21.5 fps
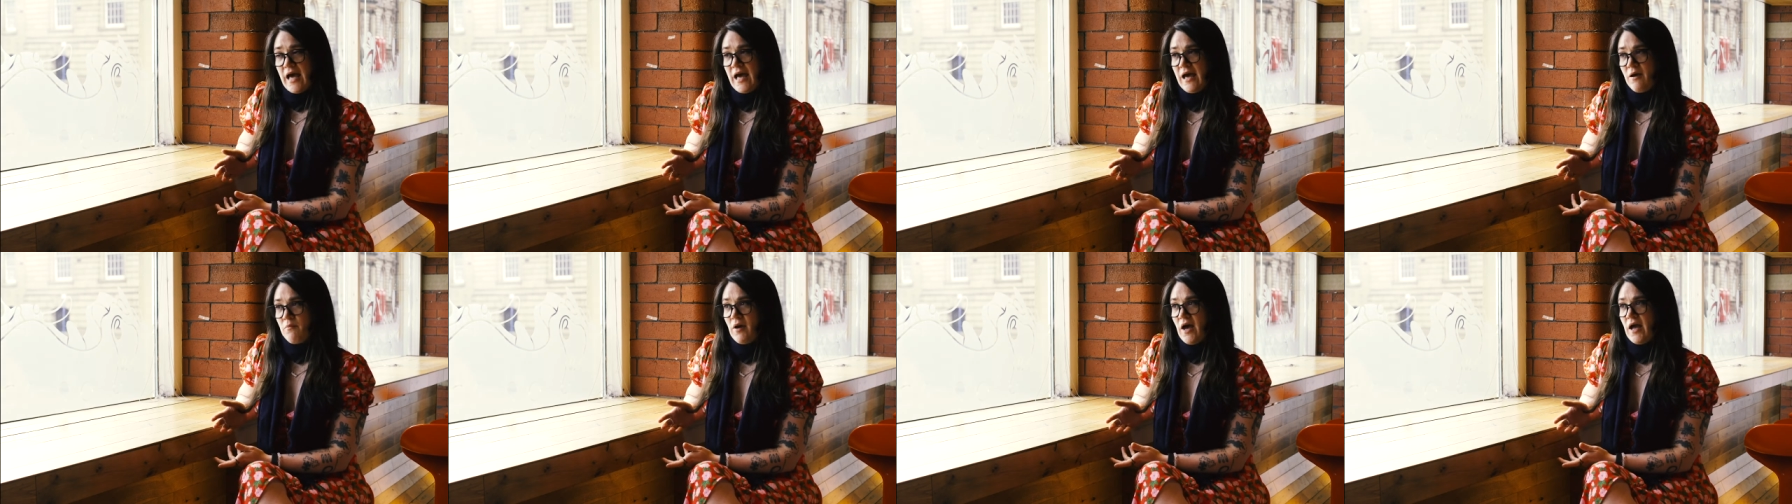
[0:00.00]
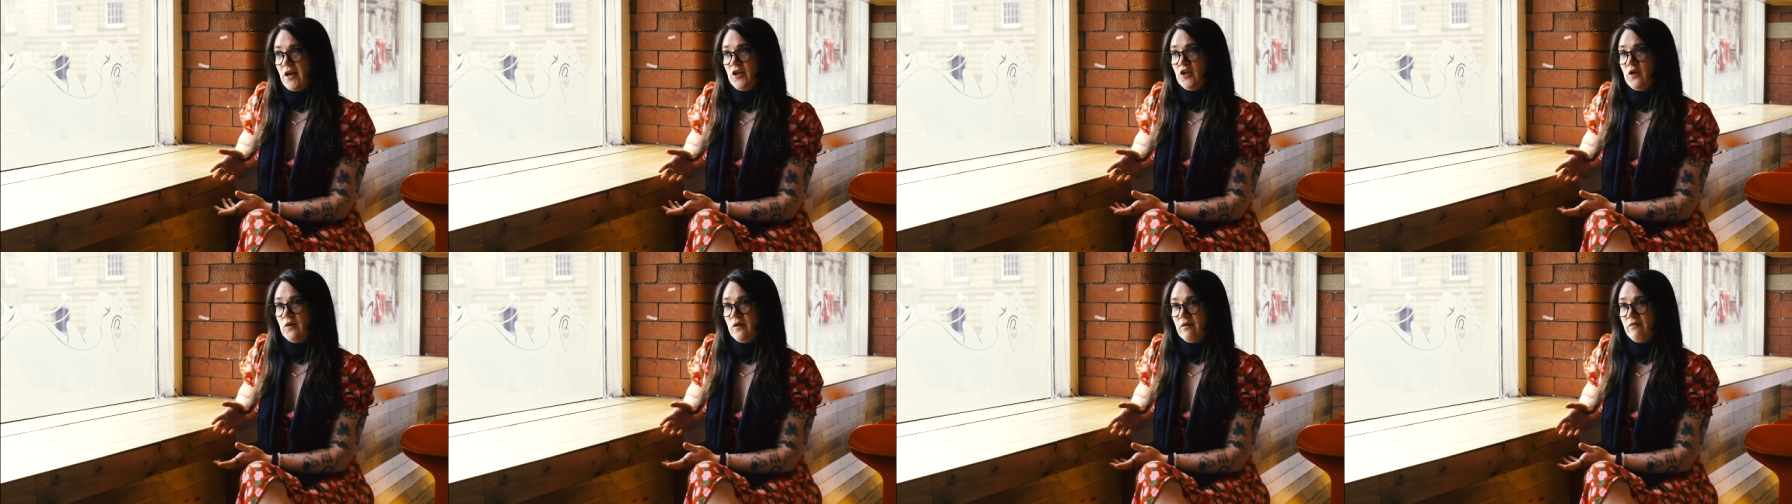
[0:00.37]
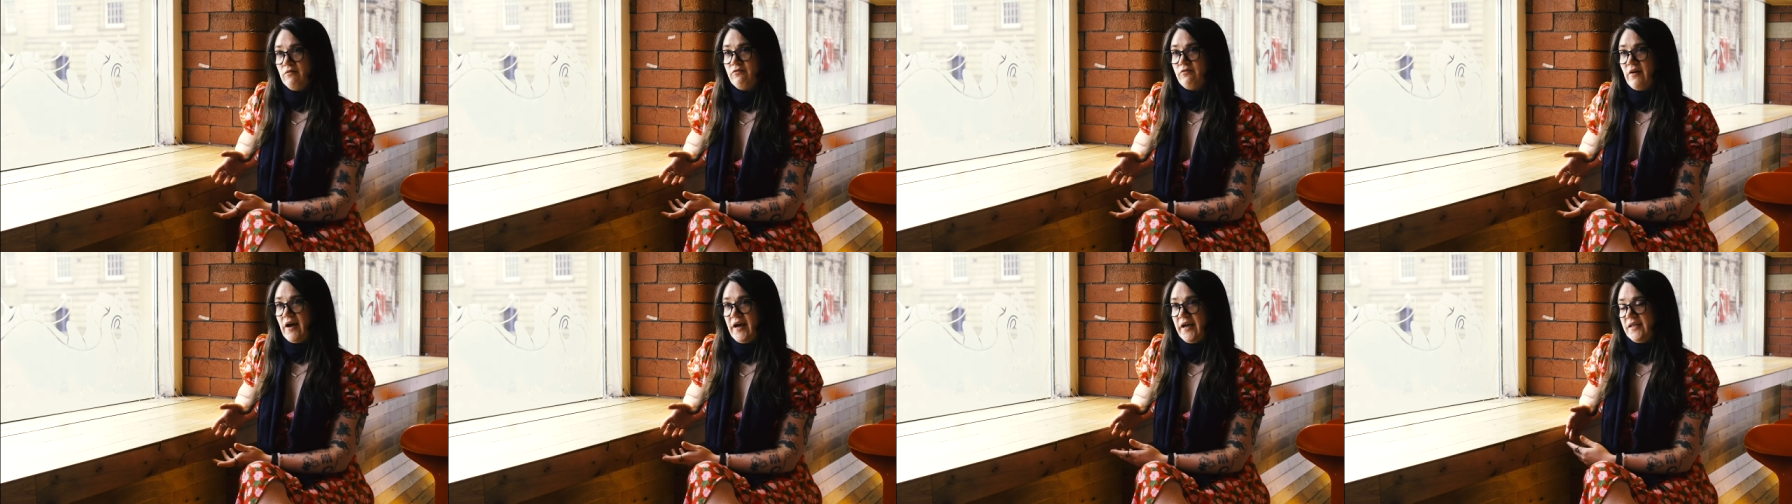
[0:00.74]
um, and you can
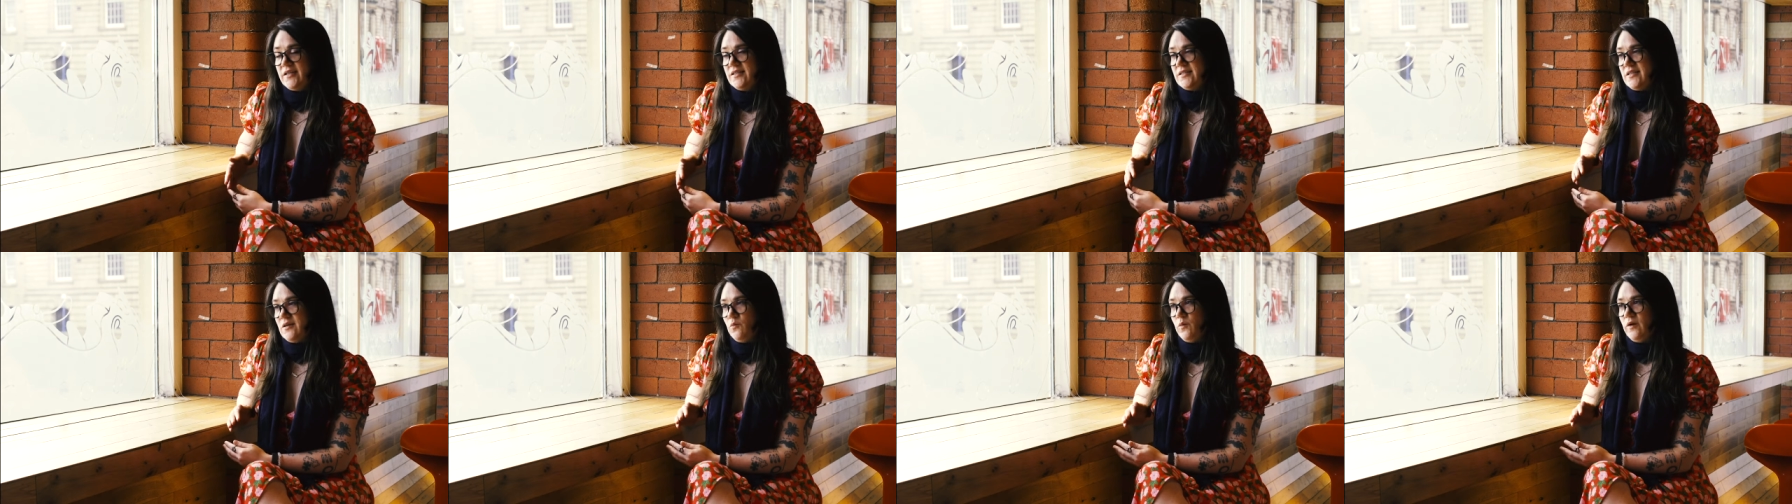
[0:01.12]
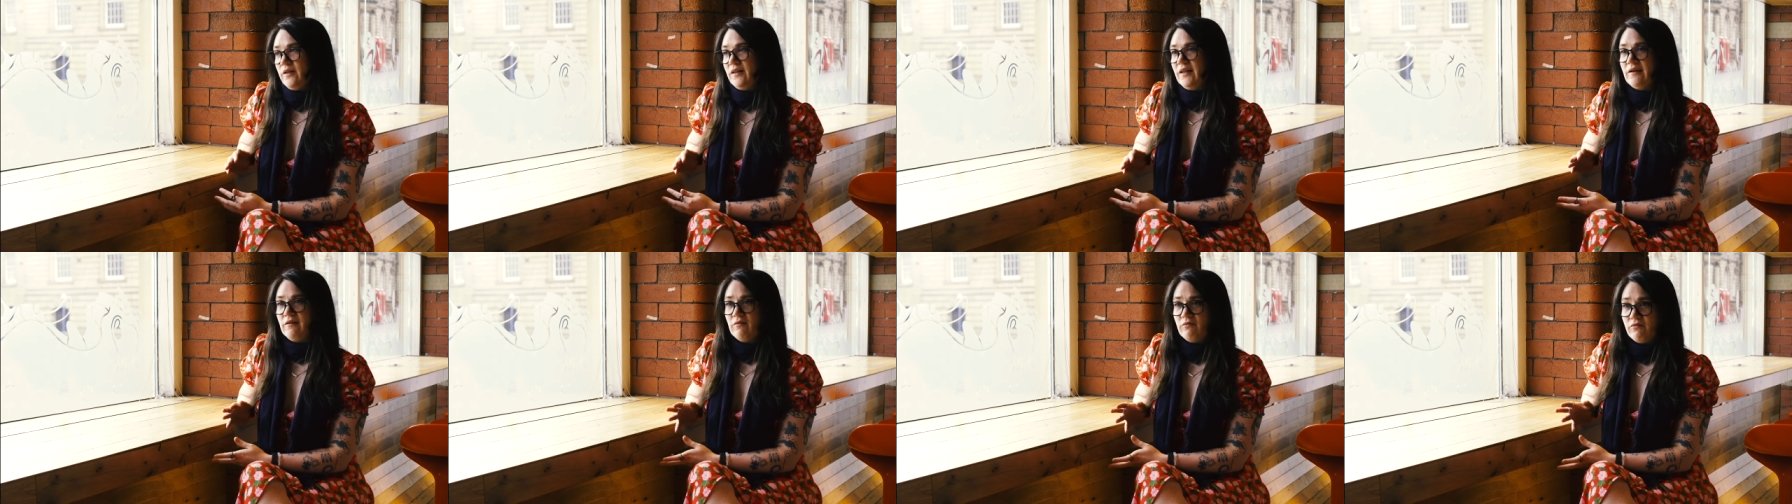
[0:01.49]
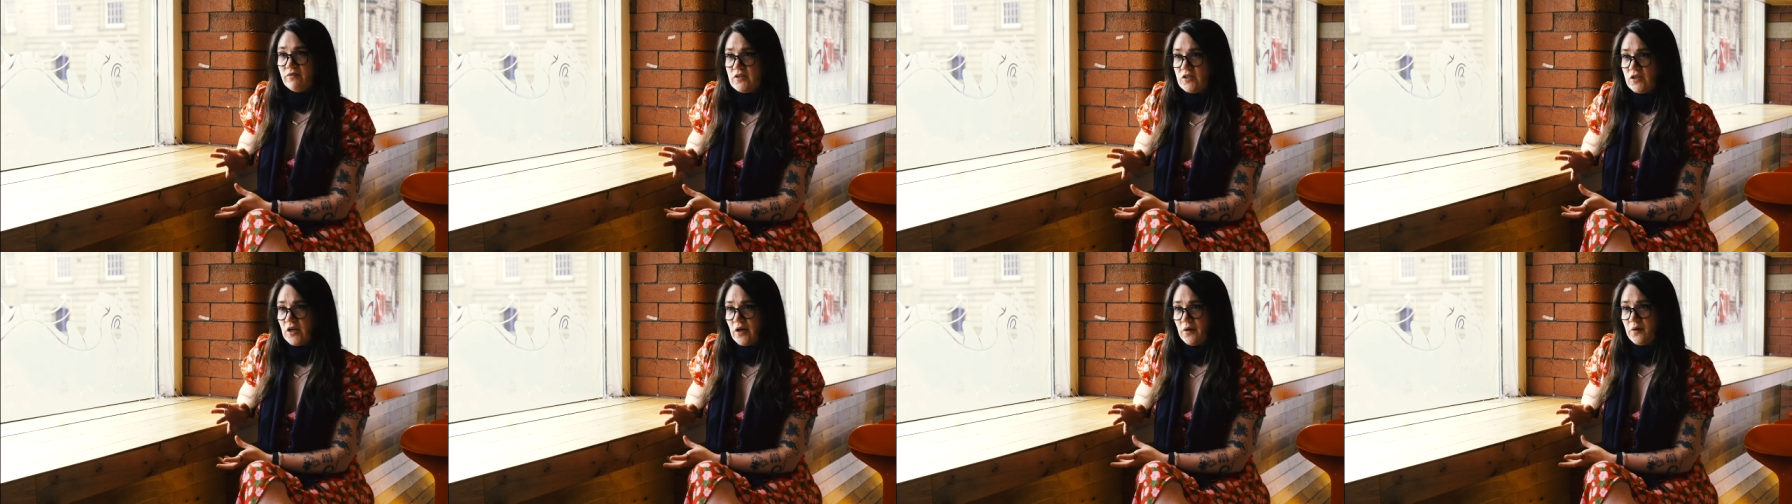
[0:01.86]
find it with little
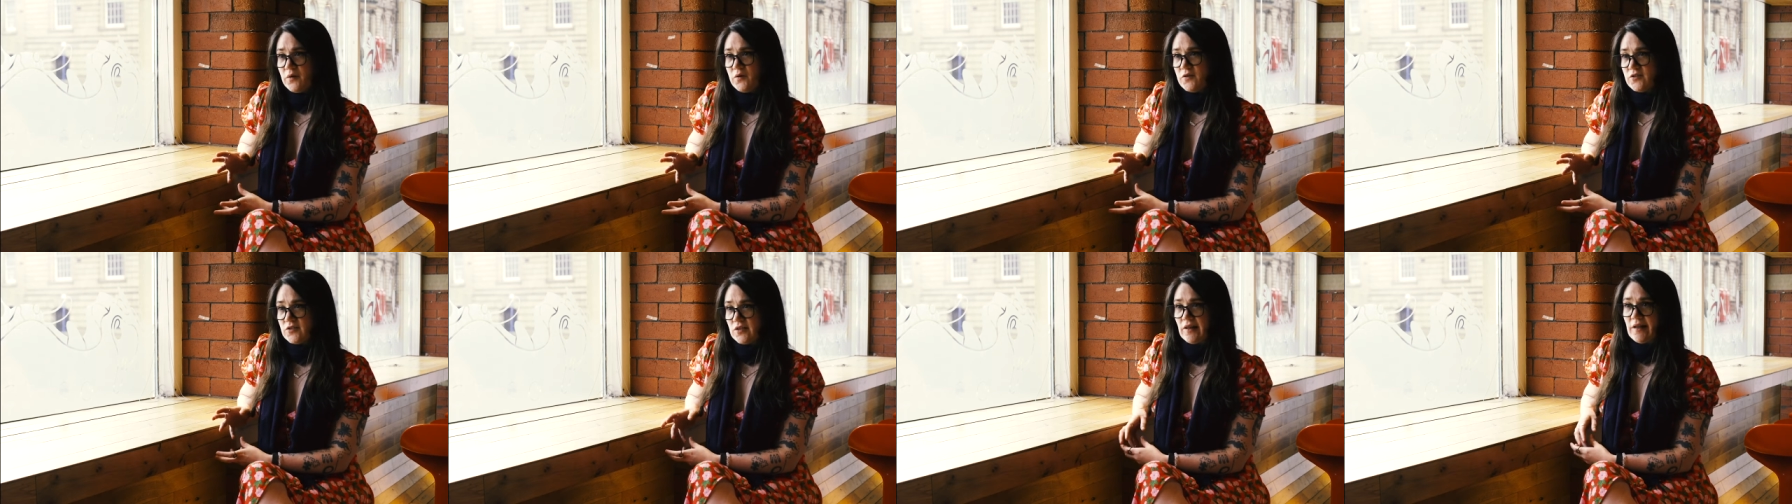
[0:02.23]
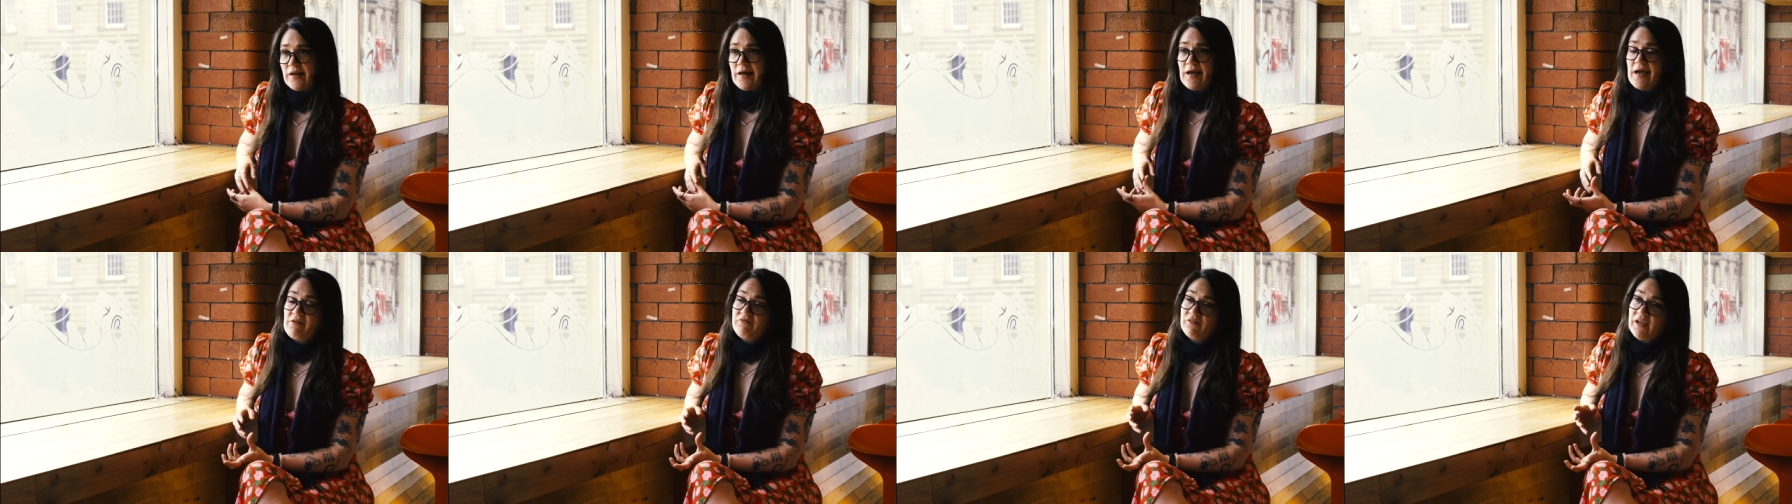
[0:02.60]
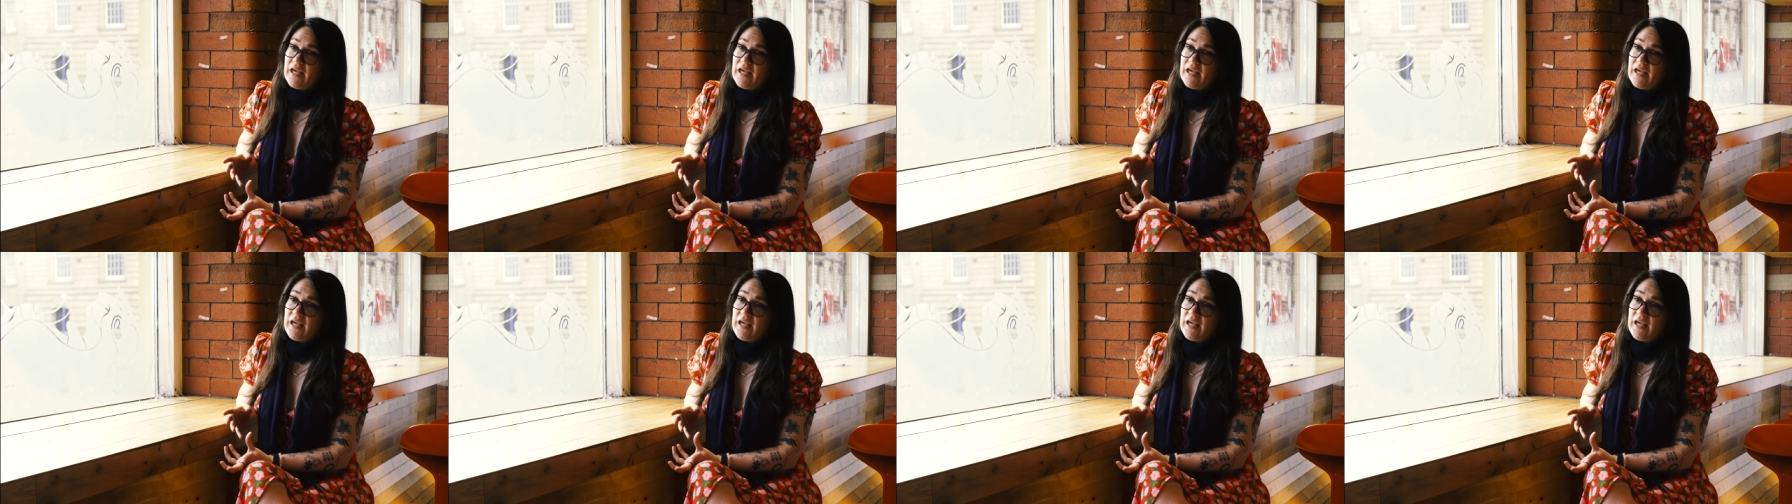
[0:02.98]
videos and then i have